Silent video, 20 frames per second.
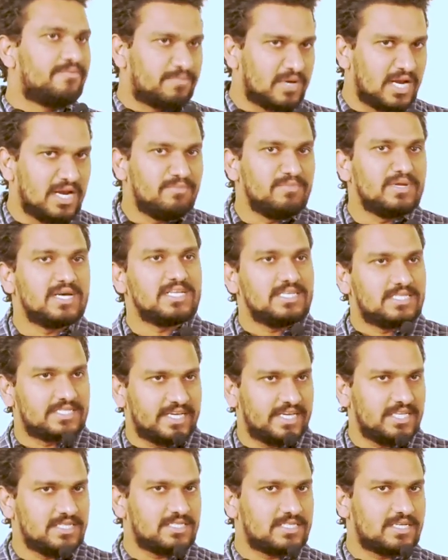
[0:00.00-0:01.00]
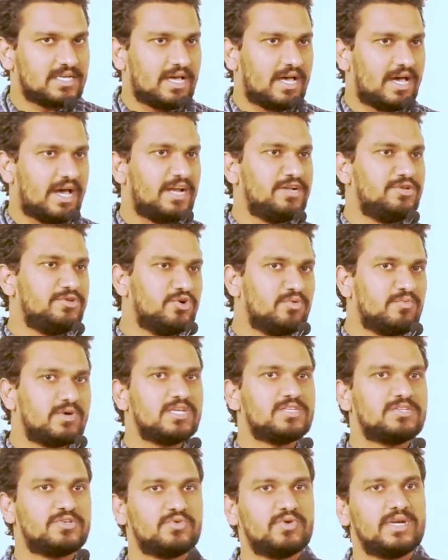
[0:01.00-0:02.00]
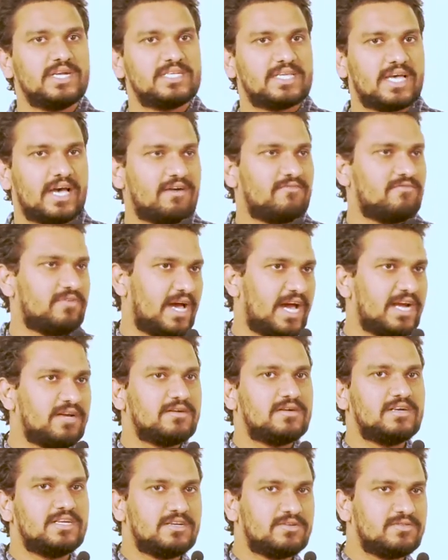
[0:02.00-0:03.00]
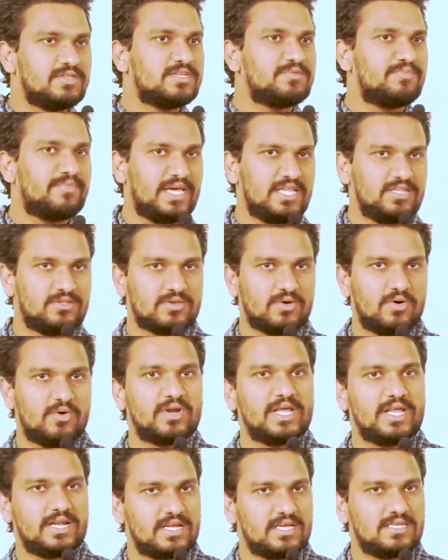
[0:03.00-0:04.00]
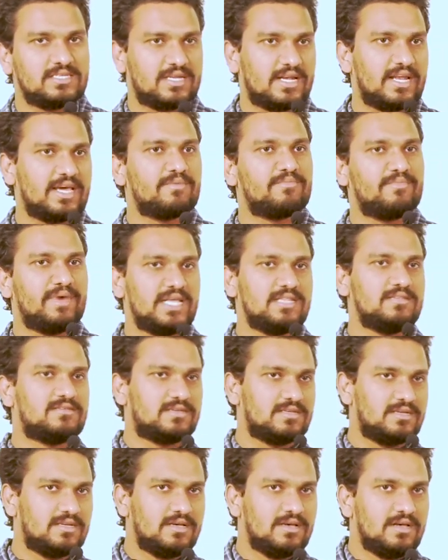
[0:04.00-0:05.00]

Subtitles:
preliminary stage, and numerous students have entered into this mains orientation, like mains.